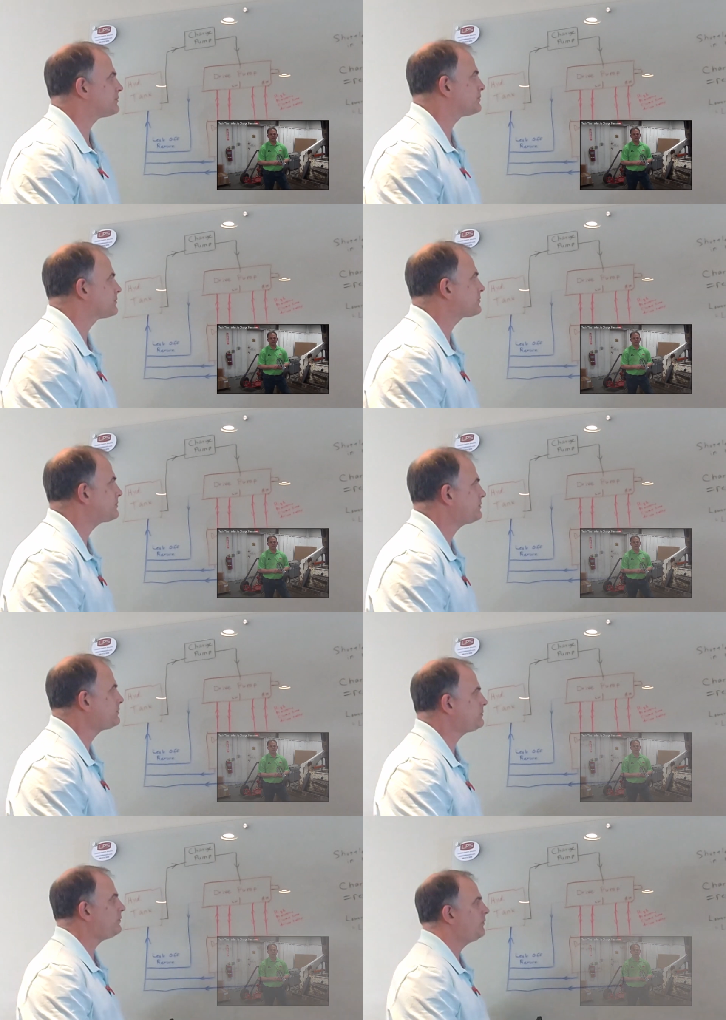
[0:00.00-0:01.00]

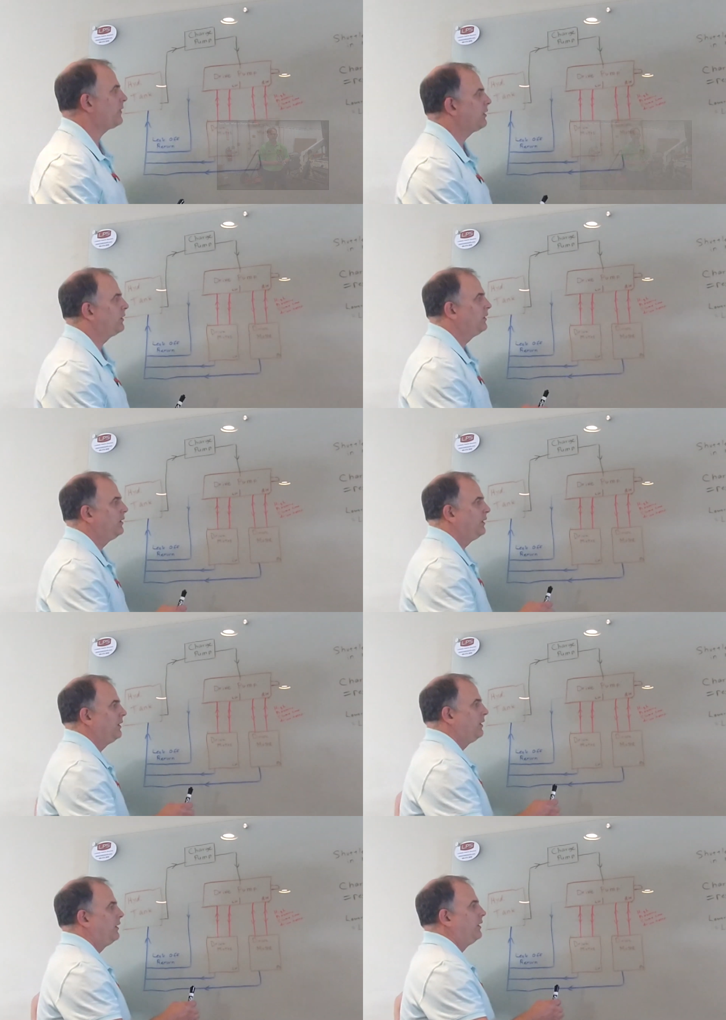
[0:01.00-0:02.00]

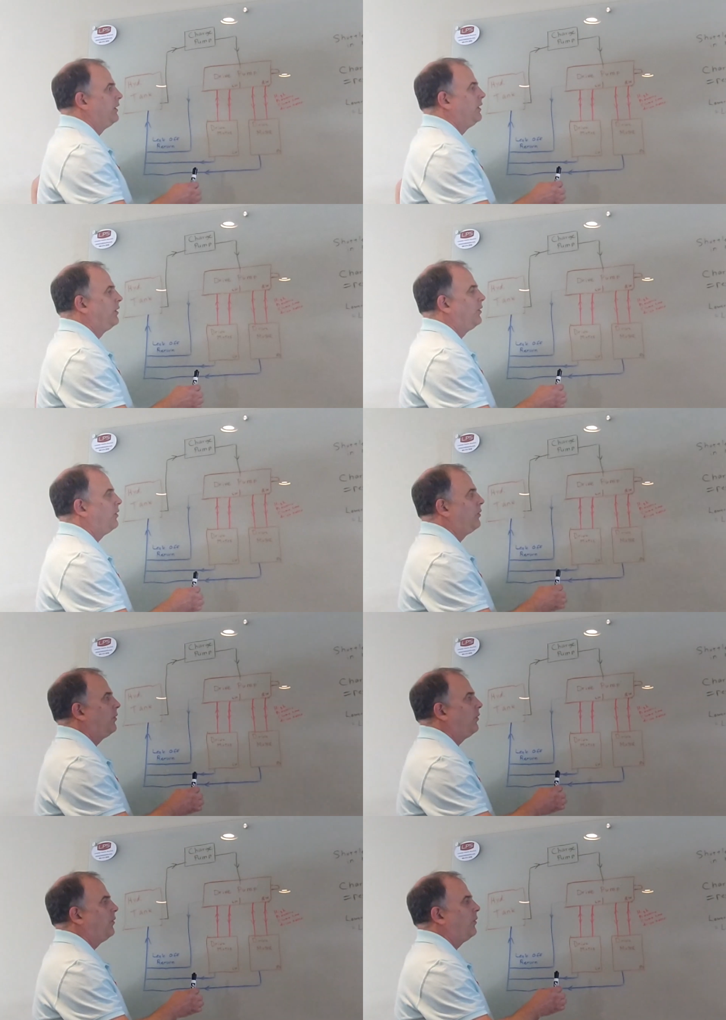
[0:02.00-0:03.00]

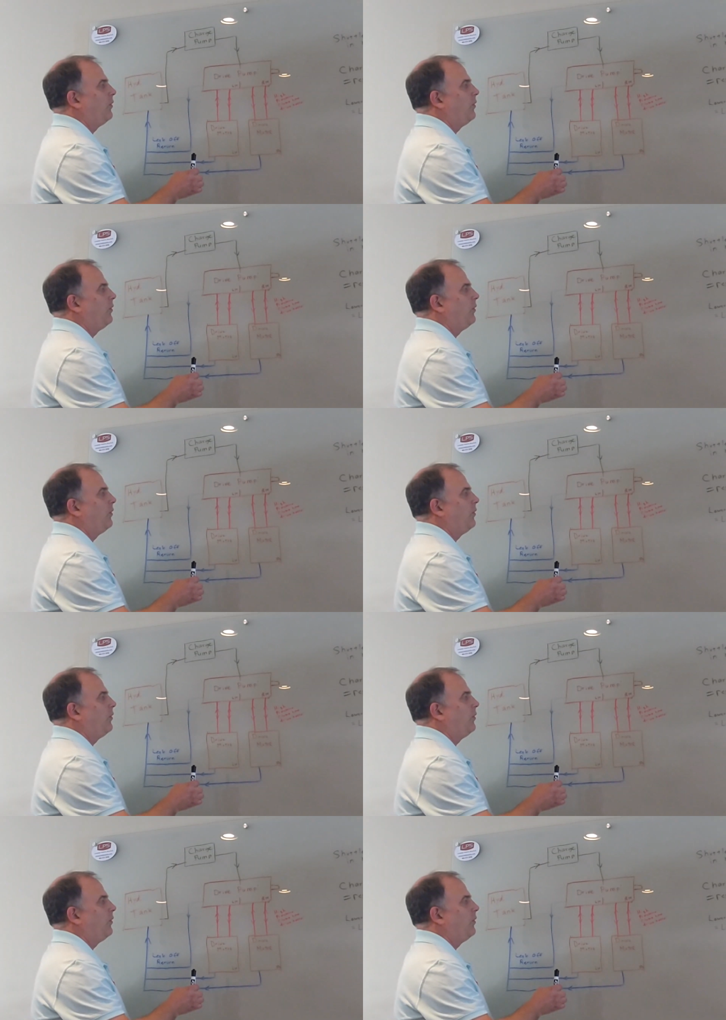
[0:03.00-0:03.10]
[no speech]